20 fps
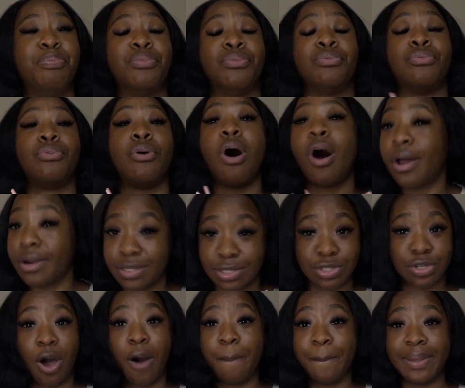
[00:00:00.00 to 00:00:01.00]
broad
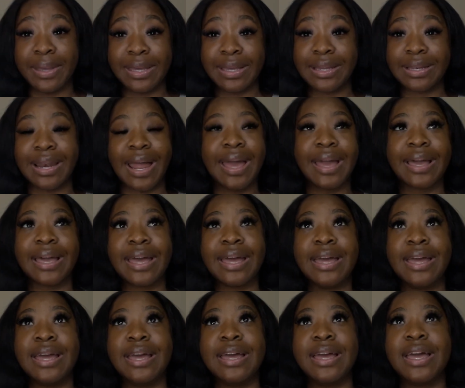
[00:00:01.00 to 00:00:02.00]
topic. Like,
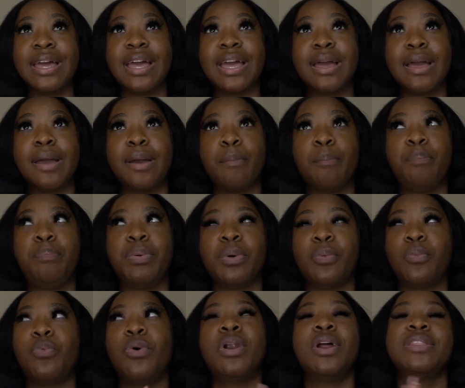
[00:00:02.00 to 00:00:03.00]

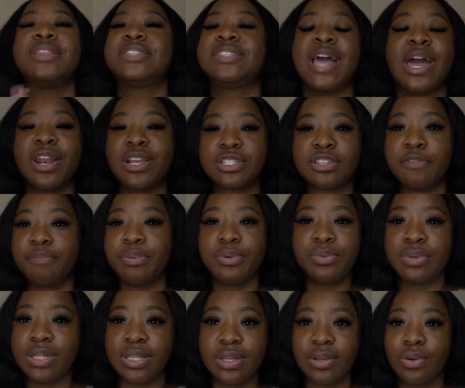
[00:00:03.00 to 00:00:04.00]
what are the standards of
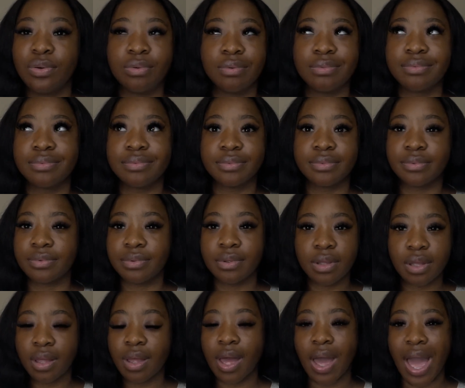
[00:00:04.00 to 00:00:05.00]
beauty?
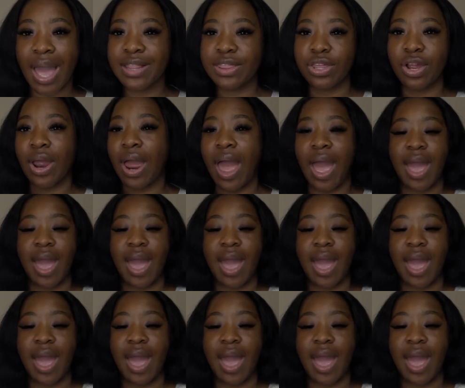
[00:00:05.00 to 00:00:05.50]
There,